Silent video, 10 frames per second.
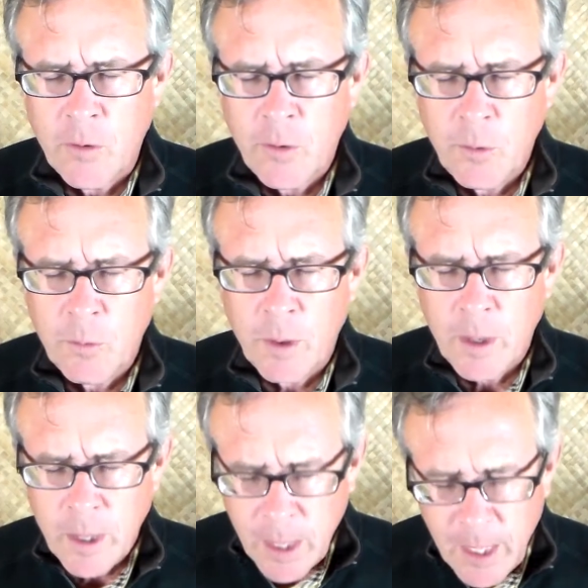to
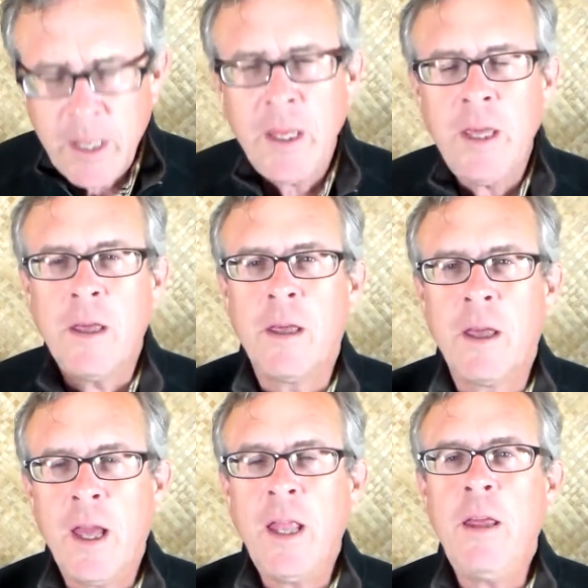any
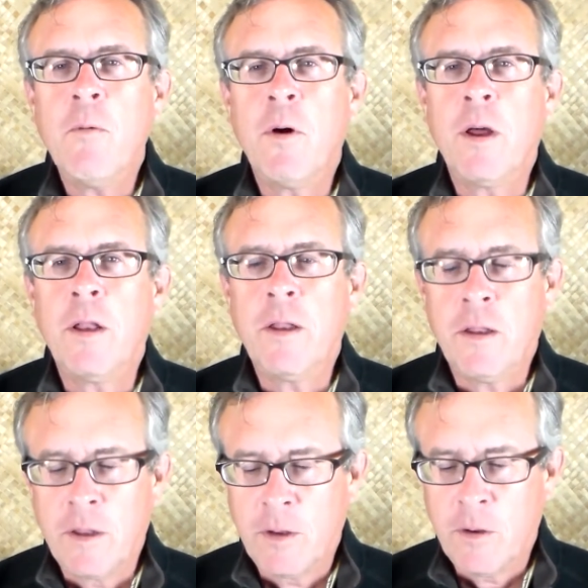anyone
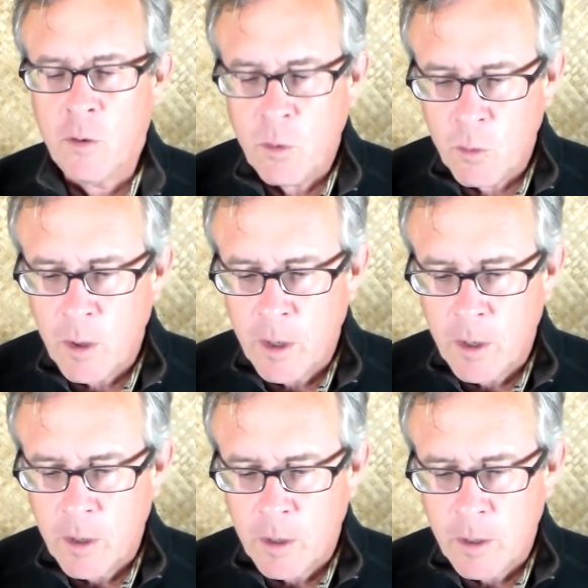who
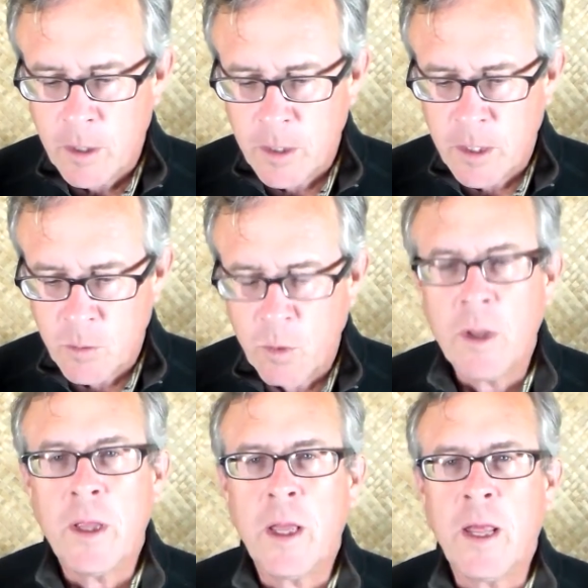is
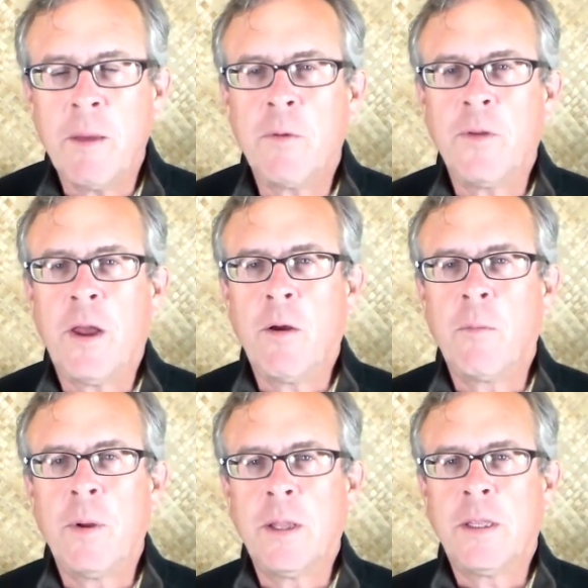willing and able to
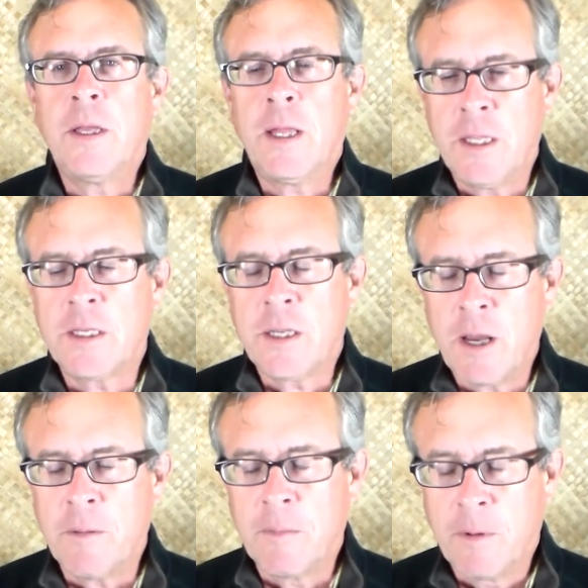help at, at this
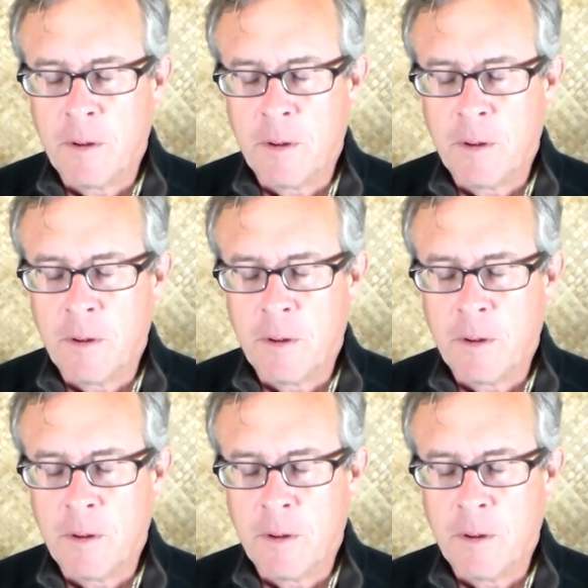time.